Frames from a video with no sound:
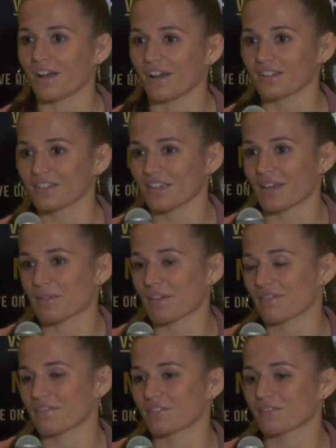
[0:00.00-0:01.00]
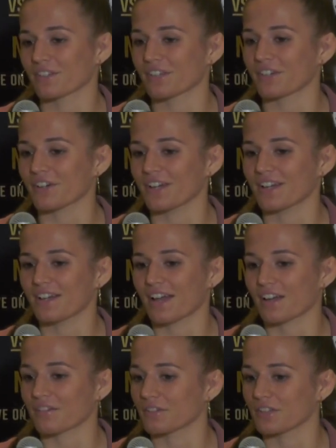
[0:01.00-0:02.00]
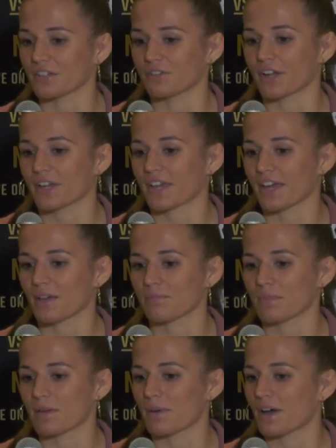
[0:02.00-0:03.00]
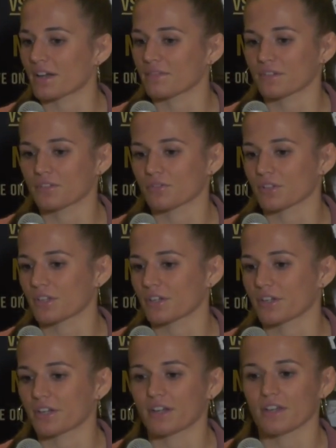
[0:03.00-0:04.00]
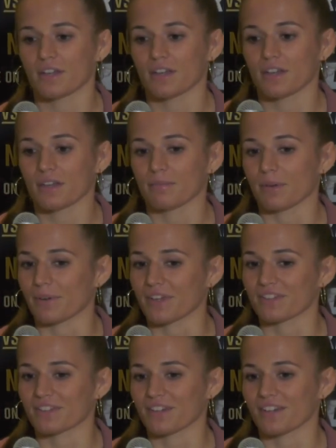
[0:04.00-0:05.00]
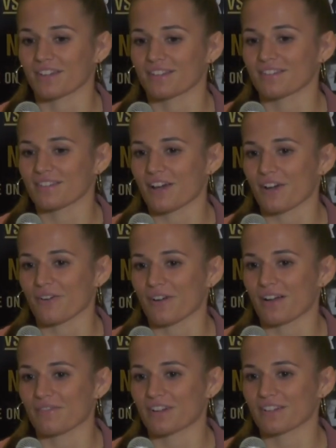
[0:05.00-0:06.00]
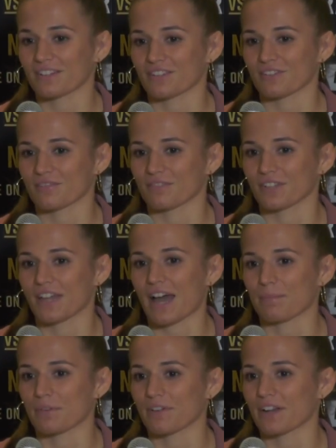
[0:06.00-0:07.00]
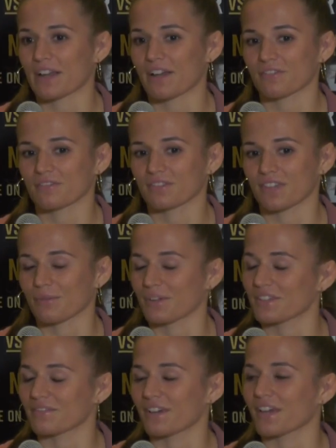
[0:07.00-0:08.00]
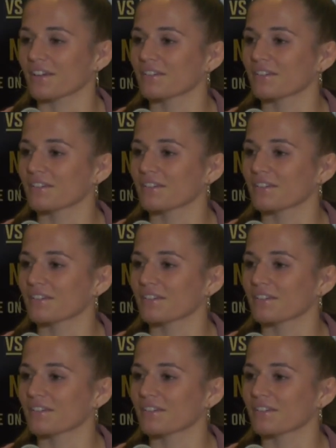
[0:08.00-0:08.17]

Honestly, I mean, I feel really good. I had a really great camp. My body feels really good. My weight's good. So I'm honestly just really happy right now and can't wait to fight.